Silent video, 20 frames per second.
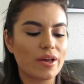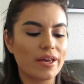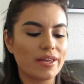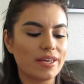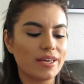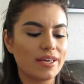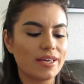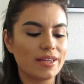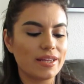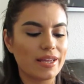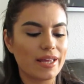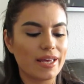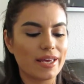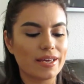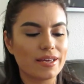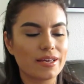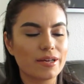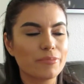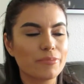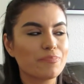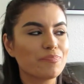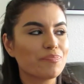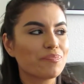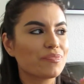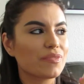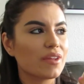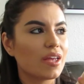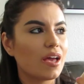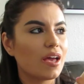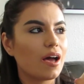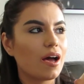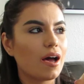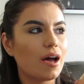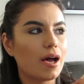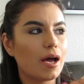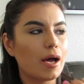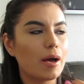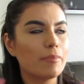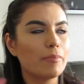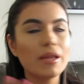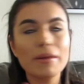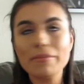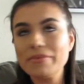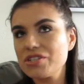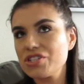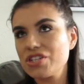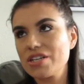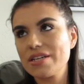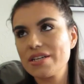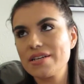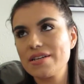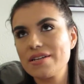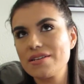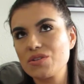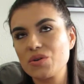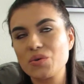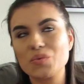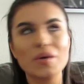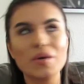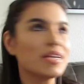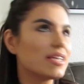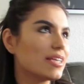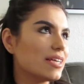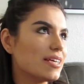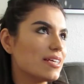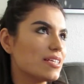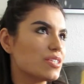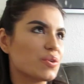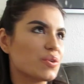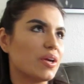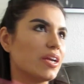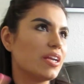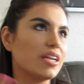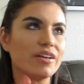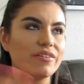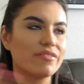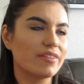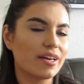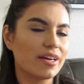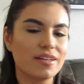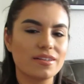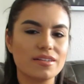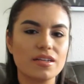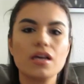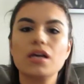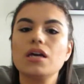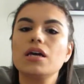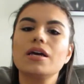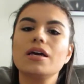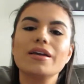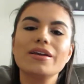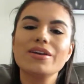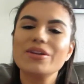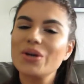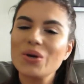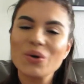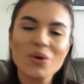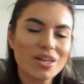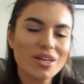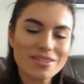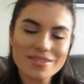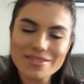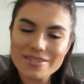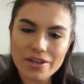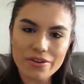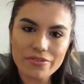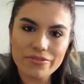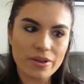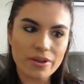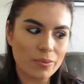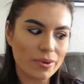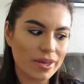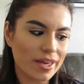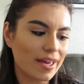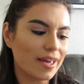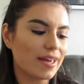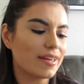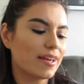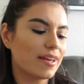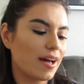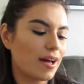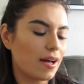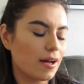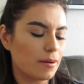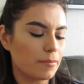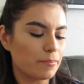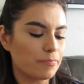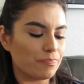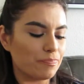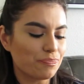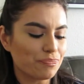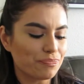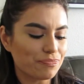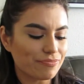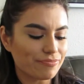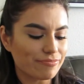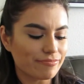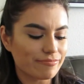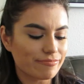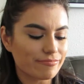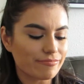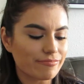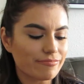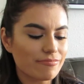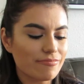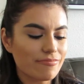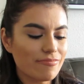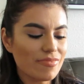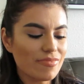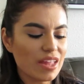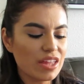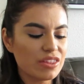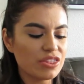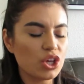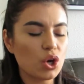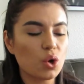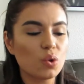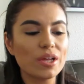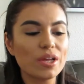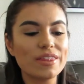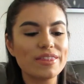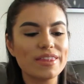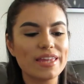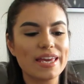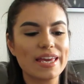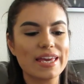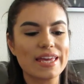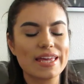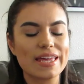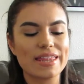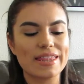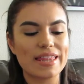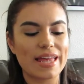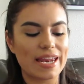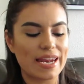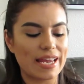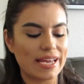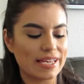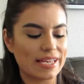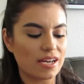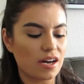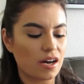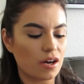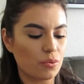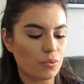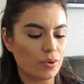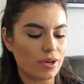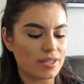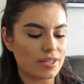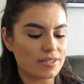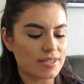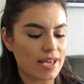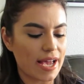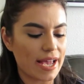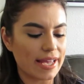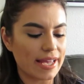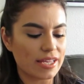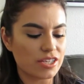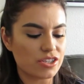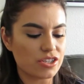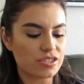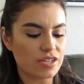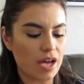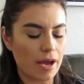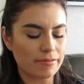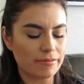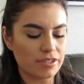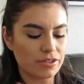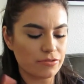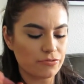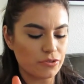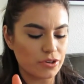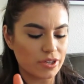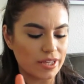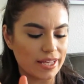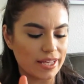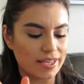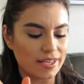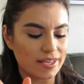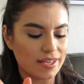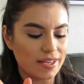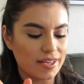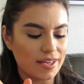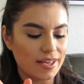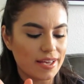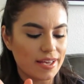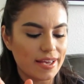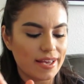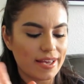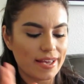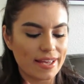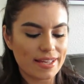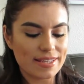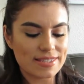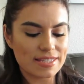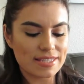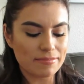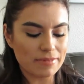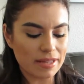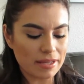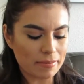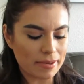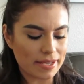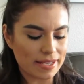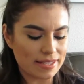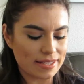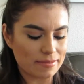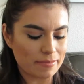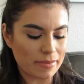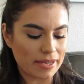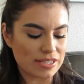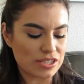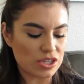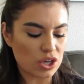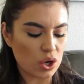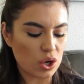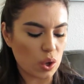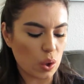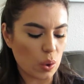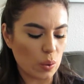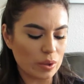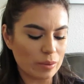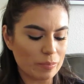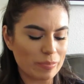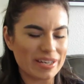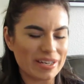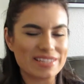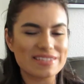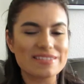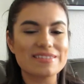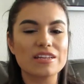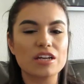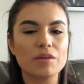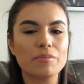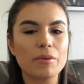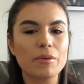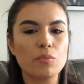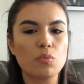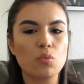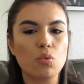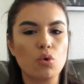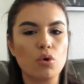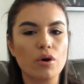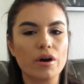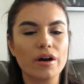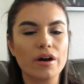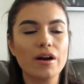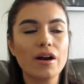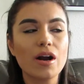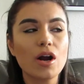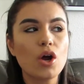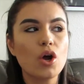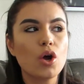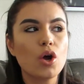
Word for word: any like uh, blemishes or redness or any of that, you know, good stuff that we get. Um, the only thing that I got was I just opted for like it seemed like my, my tone, but it's a little bit more